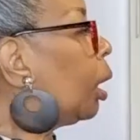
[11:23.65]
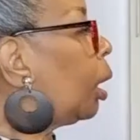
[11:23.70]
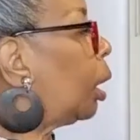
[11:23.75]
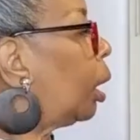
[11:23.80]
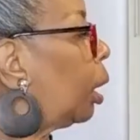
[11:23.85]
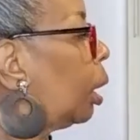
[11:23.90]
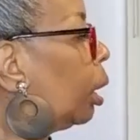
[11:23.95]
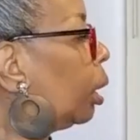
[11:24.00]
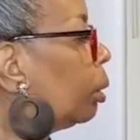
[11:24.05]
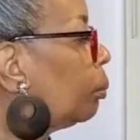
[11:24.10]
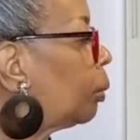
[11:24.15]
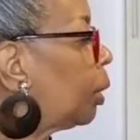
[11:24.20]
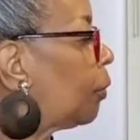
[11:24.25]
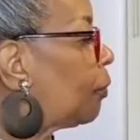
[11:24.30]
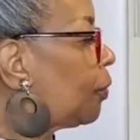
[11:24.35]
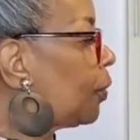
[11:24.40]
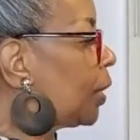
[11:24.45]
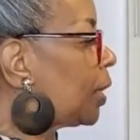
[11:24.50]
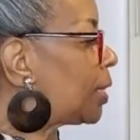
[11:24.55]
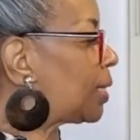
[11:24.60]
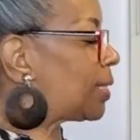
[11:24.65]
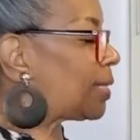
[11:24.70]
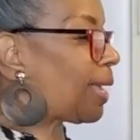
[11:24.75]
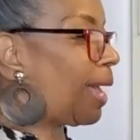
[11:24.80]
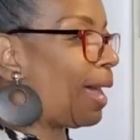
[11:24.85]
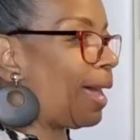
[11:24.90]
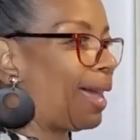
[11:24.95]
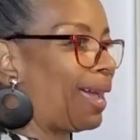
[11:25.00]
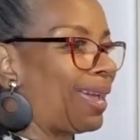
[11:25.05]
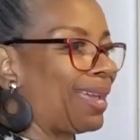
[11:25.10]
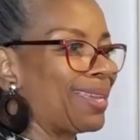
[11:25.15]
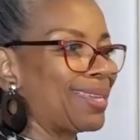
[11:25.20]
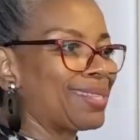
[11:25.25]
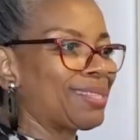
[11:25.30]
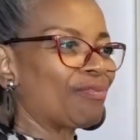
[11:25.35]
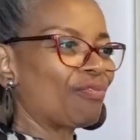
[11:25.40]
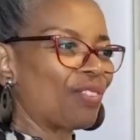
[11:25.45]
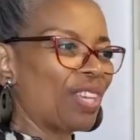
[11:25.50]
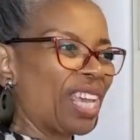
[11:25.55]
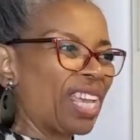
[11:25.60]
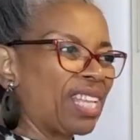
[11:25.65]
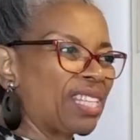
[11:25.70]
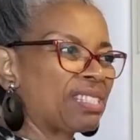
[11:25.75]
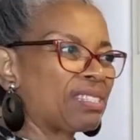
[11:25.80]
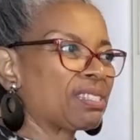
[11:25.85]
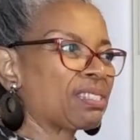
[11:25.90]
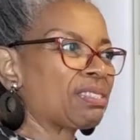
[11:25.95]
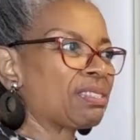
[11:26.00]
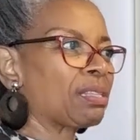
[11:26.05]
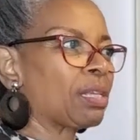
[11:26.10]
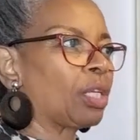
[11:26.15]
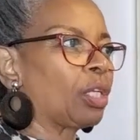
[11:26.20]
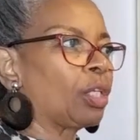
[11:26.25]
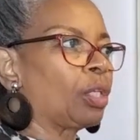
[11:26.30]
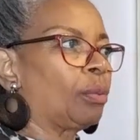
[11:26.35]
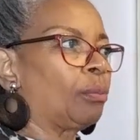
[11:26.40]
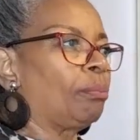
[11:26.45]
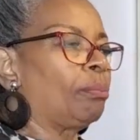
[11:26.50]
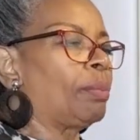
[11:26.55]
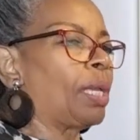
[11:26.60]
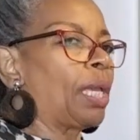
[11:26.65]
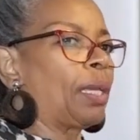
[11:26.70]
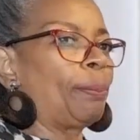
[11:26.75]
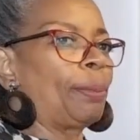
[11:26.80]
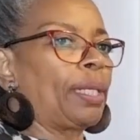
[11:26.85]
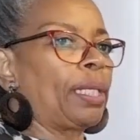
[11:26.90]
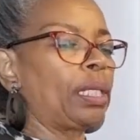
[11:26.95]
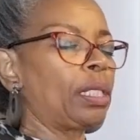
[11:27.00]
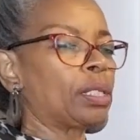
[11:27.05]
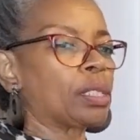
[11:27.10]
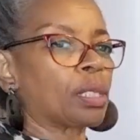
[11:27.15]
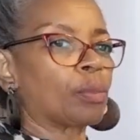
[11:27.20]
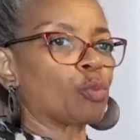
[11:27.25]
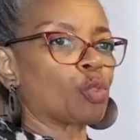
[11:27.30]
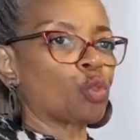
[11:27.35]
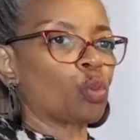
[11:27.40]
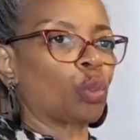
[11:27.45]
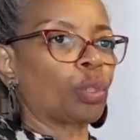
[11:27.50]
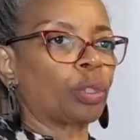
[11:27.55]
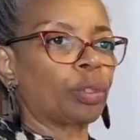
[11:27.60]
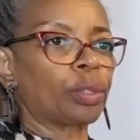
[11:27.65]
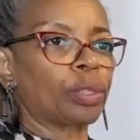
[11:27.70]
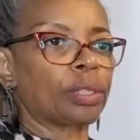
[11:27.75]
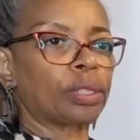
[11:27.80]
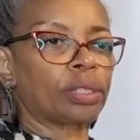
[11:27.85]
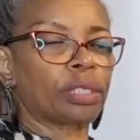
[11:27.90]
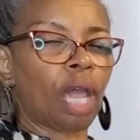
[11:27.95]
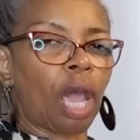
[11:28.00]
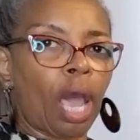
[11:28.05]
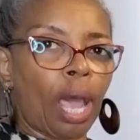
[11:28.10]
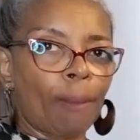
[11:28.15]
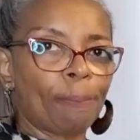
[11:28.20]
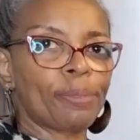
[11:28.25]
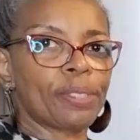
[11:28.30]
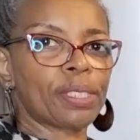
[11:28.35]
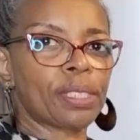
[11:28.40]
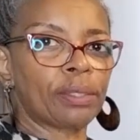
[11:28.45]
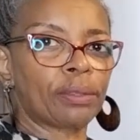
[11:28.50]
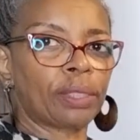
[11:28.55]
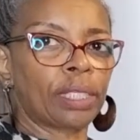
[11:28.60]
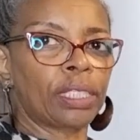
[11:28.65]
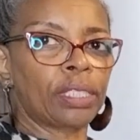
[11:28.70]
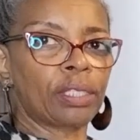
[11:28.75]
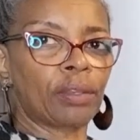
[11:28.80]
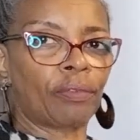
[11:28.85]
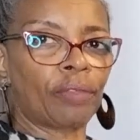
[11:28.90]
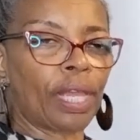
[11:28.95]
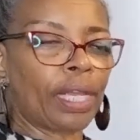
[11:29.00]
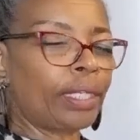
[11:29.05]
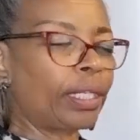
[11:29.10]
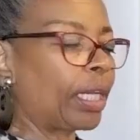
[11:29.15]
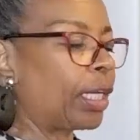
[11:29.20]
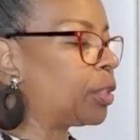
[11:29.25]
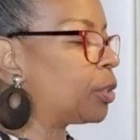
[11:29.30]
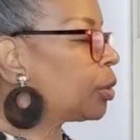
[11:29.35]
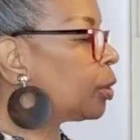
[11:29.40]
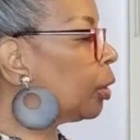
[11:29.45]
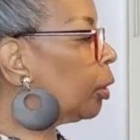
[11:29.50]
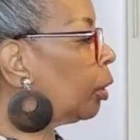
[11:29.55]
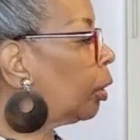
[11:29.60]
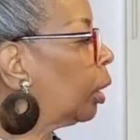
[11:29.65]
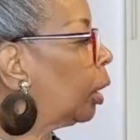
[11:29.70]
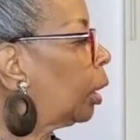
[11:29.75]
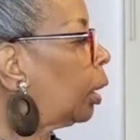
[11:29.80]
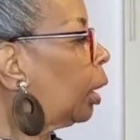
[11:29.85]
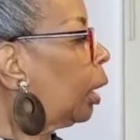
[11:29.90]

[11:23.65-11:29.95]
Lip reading: of this size, vests, maybe some sort of tops and things of that nature.